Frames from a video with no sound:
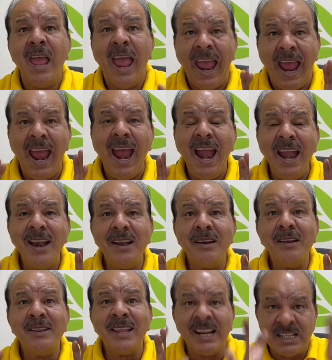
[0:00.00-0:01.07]
and
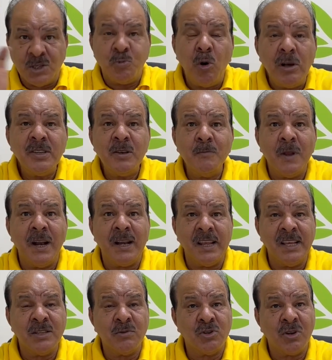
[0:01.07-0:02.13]
the
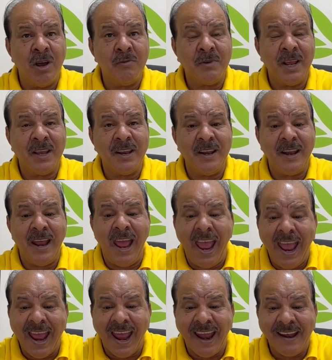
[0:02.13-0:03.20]
responsibilities which you have taken in
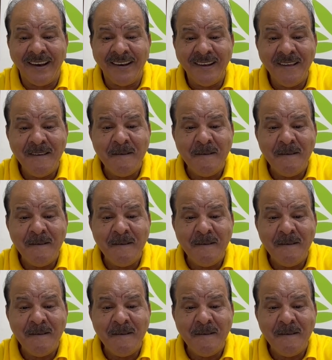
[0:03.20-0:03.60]
hand,